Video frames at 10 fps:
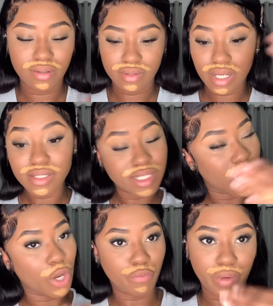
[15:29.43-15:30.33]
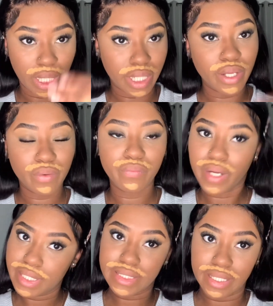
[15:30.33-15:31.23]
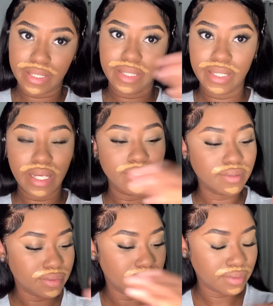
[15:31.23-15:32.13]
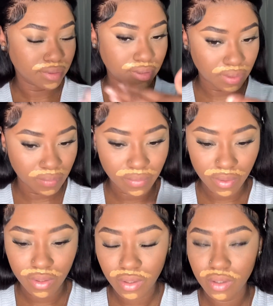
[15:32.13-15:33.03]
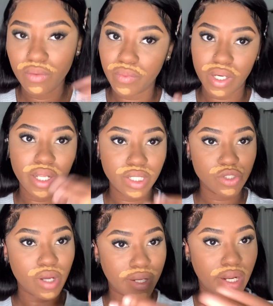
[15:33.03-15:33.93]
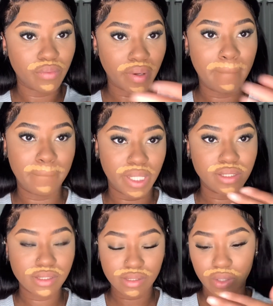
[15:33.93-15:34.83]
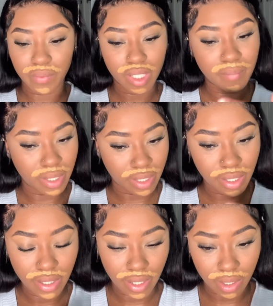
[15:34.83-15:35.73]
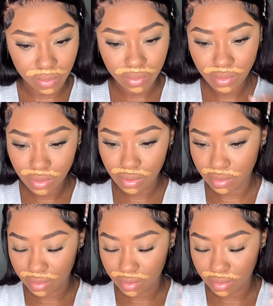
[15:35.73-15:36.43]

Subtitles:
That's really crazy. So I'm gonna let it dry down a bit. Then we're gonna blend that out.